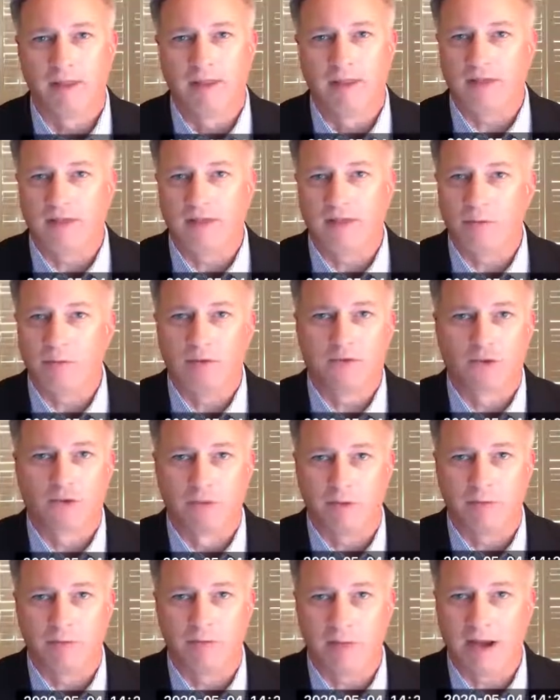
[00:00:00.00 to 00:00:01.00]
That's going to be
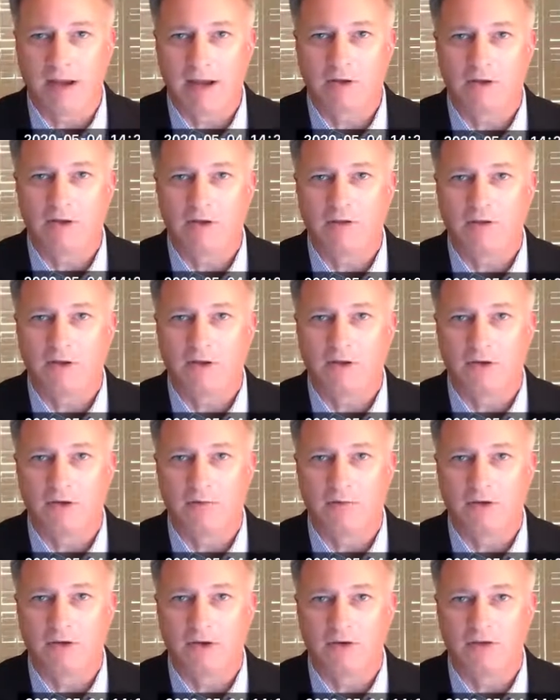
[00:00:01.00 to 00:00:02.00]
true with migrants that
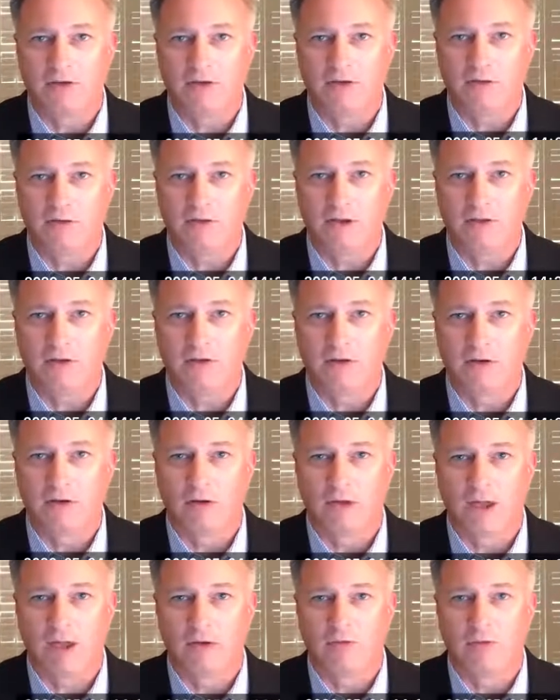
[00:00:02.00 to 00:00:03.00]
are shifting their
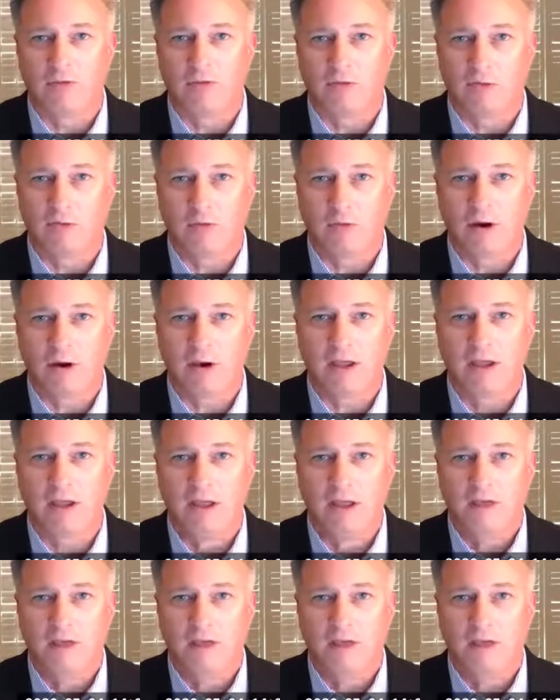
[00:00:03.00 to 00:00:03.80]
location for work.